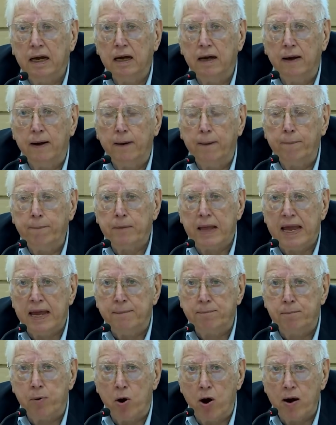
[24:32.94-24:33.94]

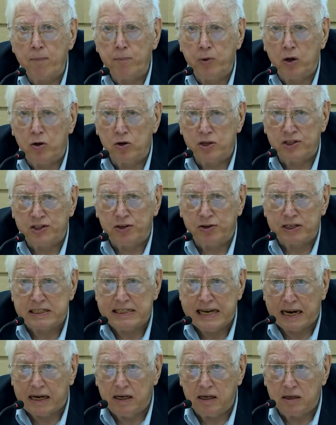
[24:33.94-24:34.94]
In part because there are
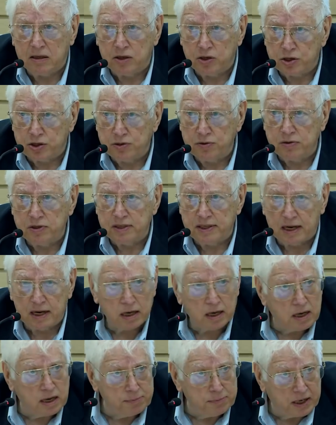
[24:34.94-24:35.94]
technical issues that
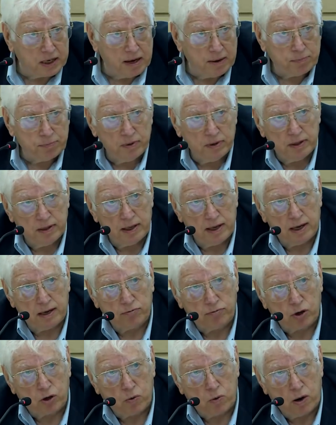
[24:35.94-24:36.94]
are coming up that
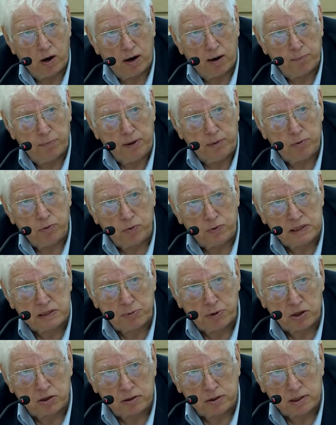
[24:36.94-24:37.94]
require people with
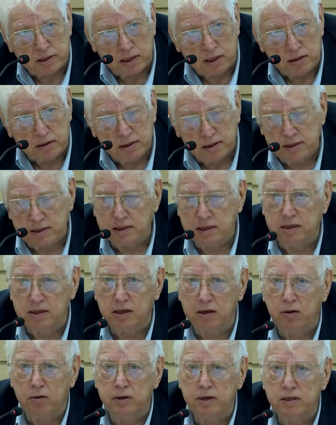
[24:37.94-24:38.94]
special skills to
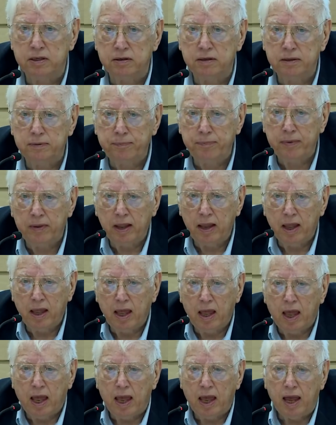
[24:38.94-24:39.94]
go into them.
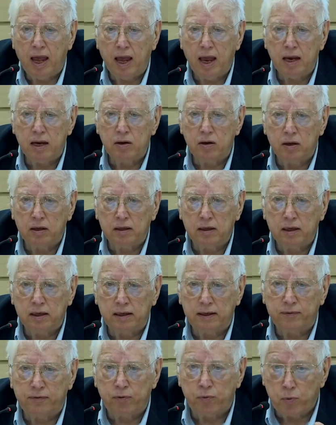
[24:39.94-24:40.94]
And
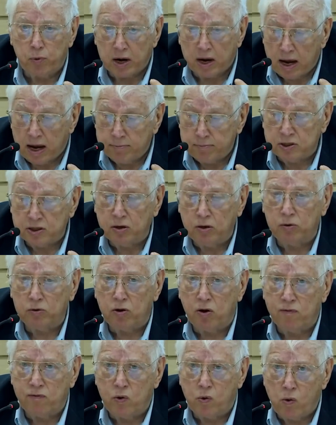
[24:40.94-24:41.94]
from what I'm told,
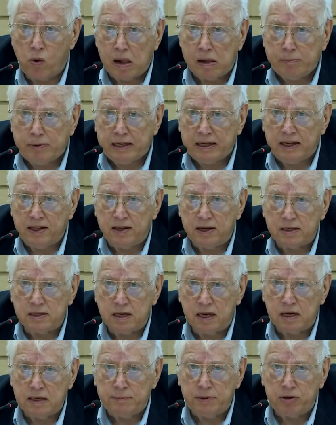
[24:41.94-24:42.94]
overwhelmingly, they
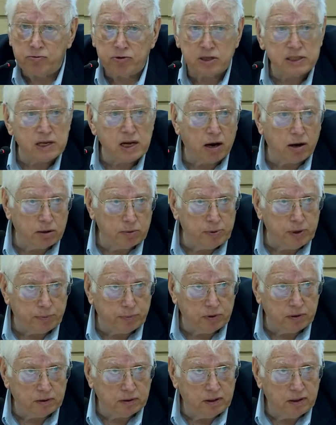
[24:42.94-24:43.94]
tend to be retired
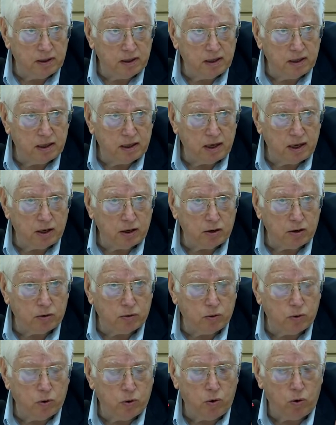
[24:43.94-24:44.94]
people, you
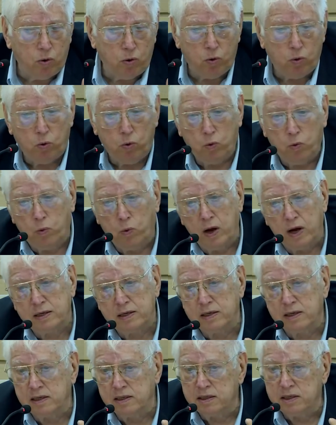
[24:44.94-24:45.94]
know, who want
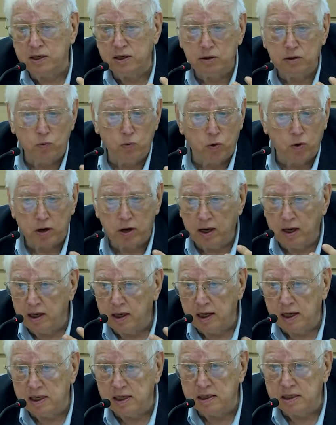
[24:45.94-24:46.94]
to continue
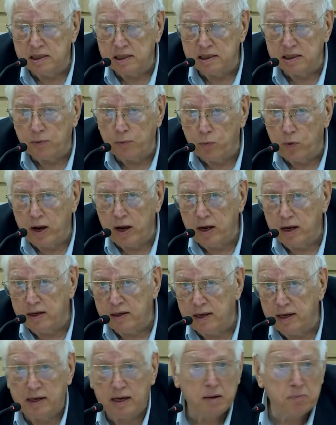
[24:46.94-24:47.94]
working in some way,
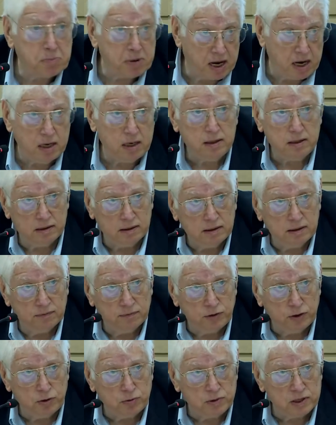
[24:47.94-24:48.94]
and they get paid
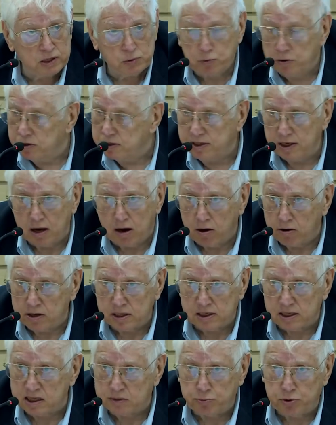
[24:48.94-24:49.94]
to do this, whereas the
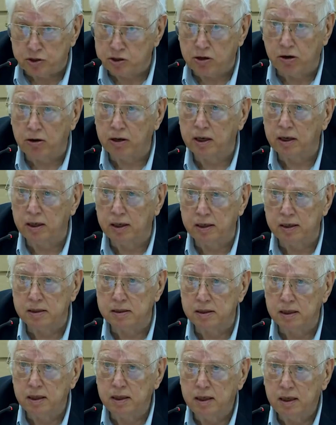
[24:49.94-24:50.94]
RSS Pracharak
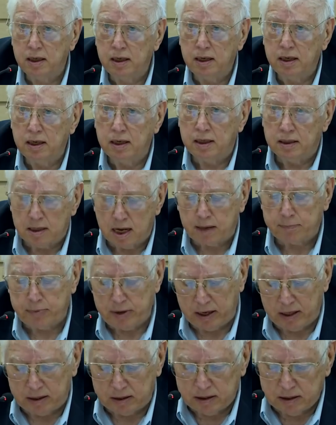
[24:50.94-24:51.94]
is not
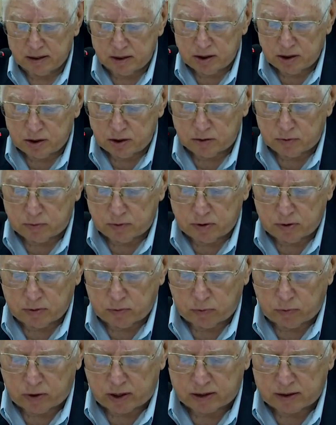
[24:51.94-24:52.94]
paid to do
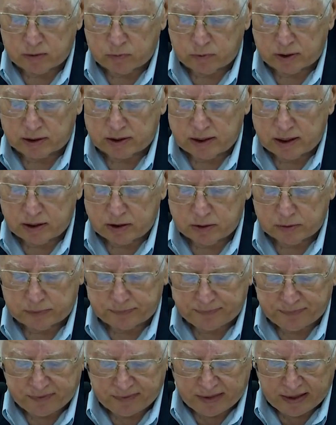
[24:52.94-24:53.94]
what they do.